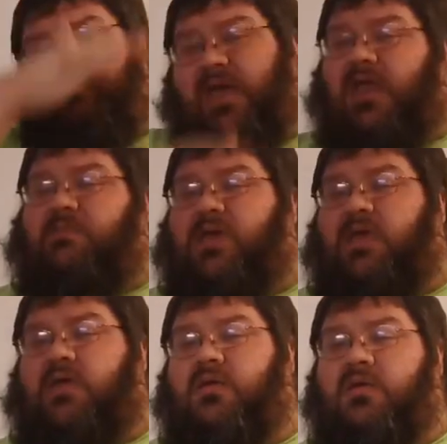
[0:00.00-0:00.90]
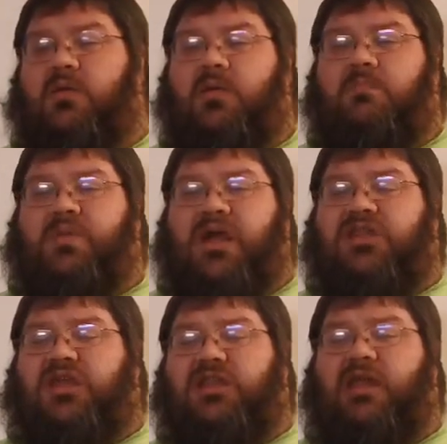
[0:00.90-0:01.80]
Maybe. But I
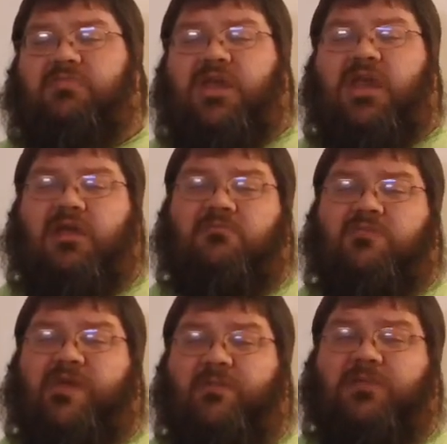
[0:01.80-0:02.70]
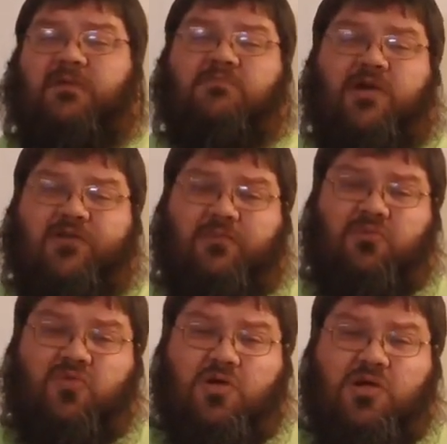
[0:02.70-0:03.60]
think they became something much
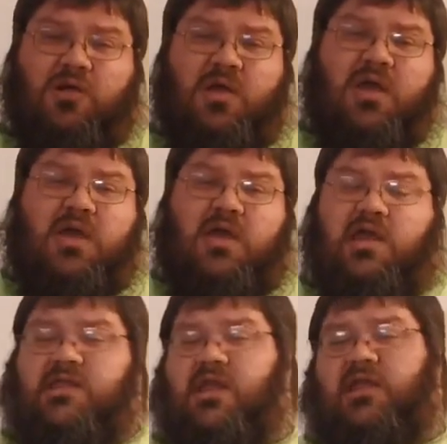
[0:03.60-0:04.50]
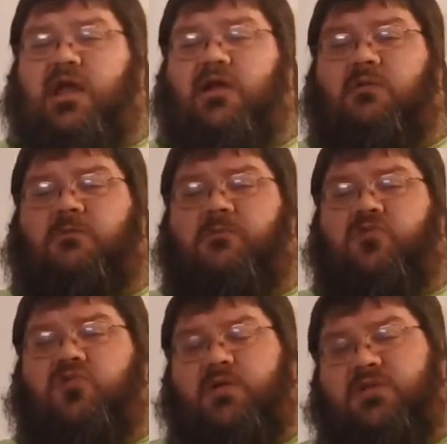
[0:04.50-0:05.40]
more. And I think they're
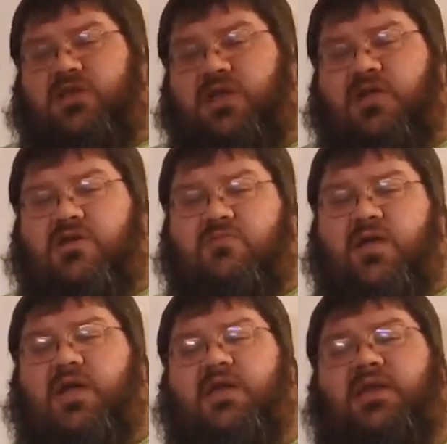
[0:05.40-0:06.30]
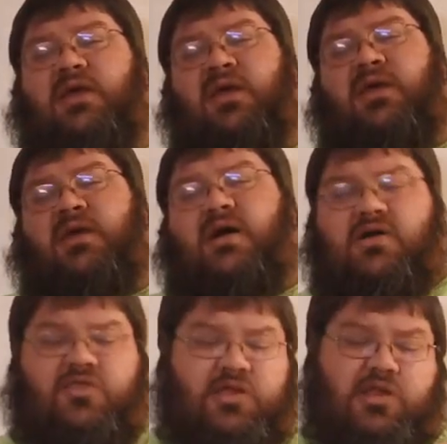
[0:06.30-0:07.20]
criminally underrated.
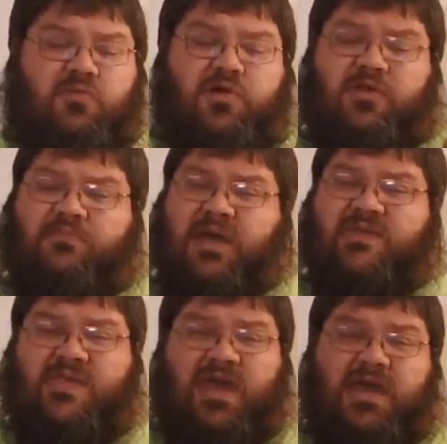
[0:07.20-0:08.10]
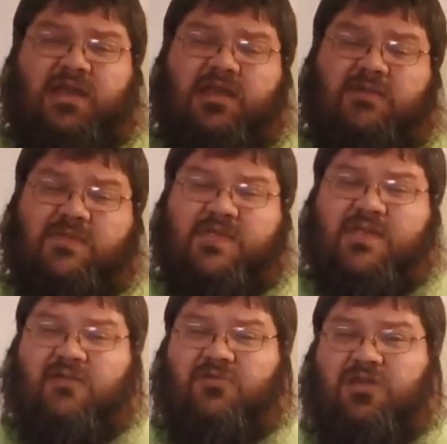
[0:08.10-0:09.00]
I think they're one of the best tag teams
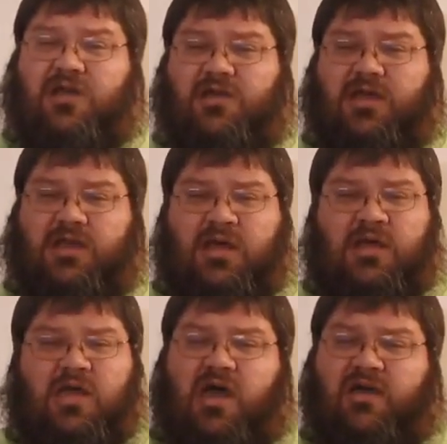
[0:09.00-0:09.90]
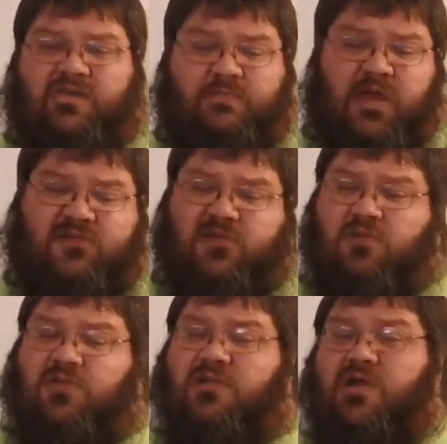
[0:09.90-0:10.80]
that's ever done it, uh,
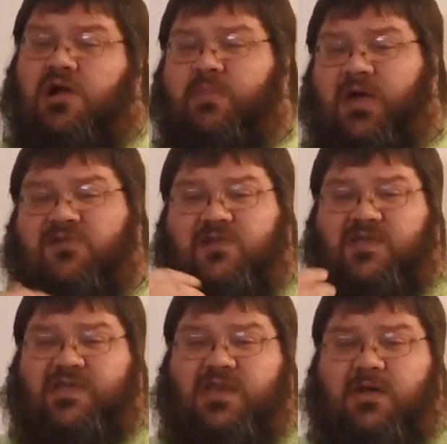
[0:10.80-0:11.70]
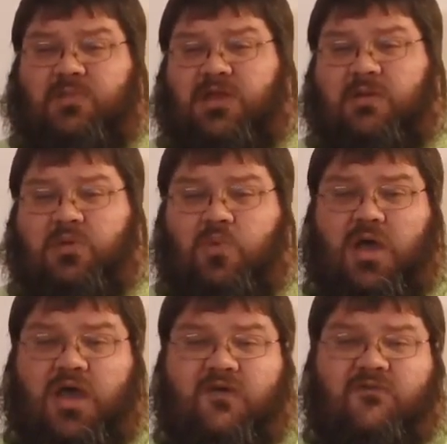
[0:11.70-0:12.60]
especially when you talk about just the
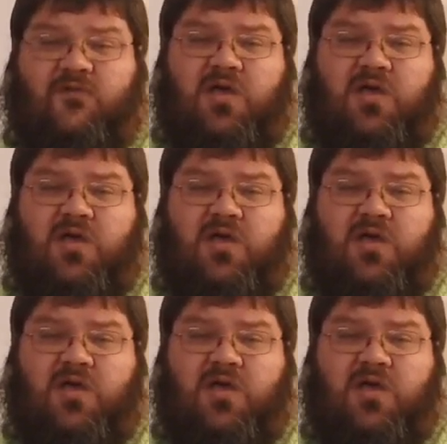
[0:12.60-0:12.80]
WWF.